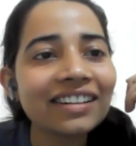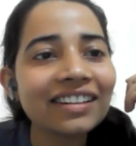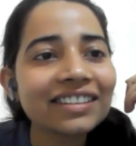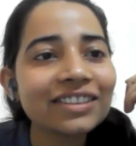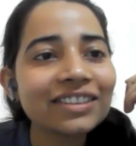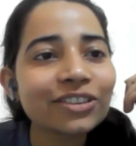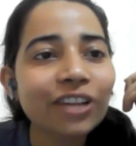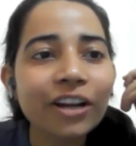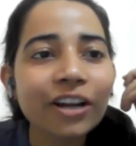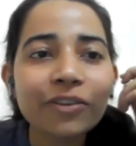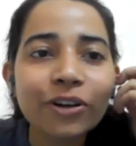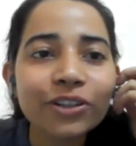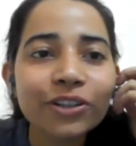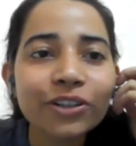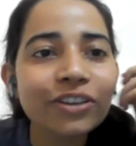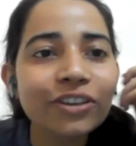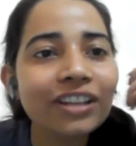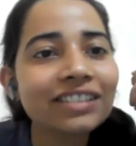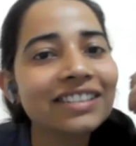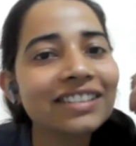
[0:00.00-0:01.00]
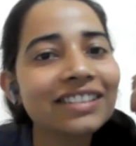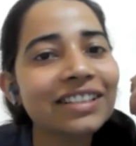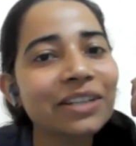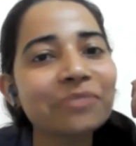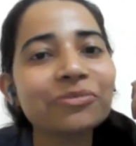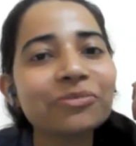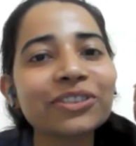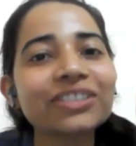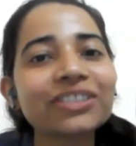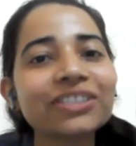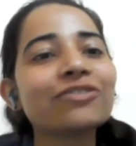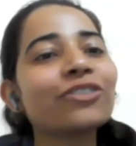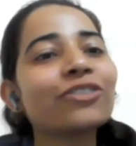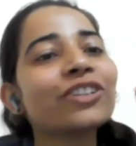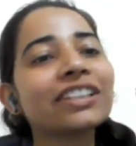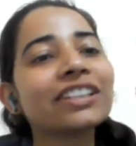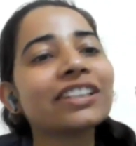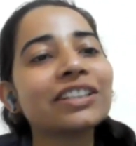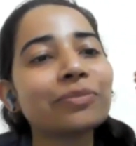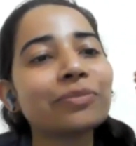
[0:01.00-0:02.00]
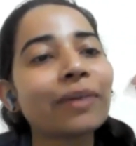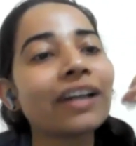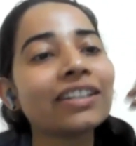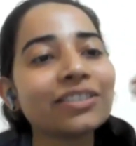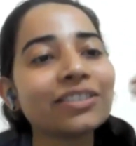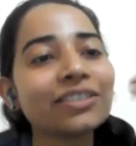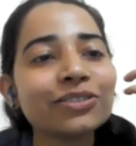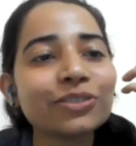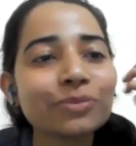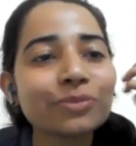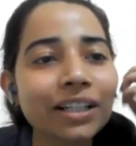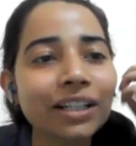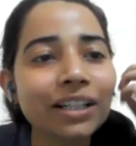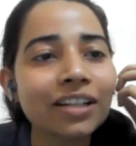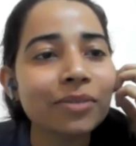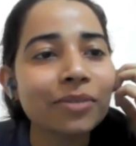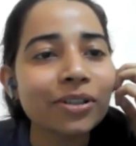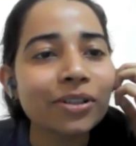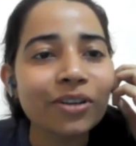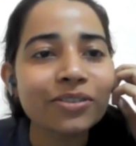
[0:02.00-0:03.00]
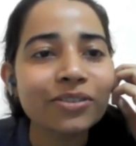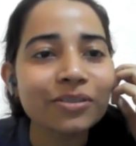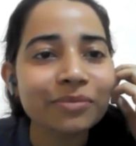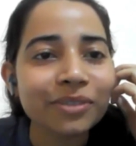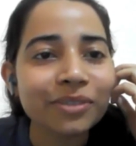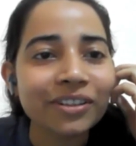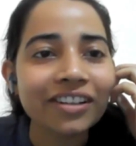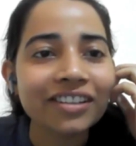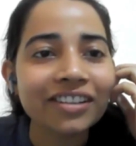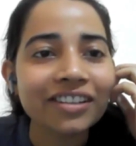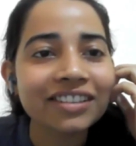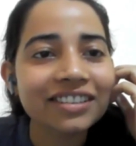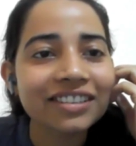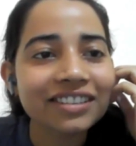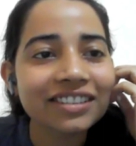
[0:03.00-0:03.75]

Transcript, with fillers: So I want to ask the same question. What inspired you to become an entrepreneur?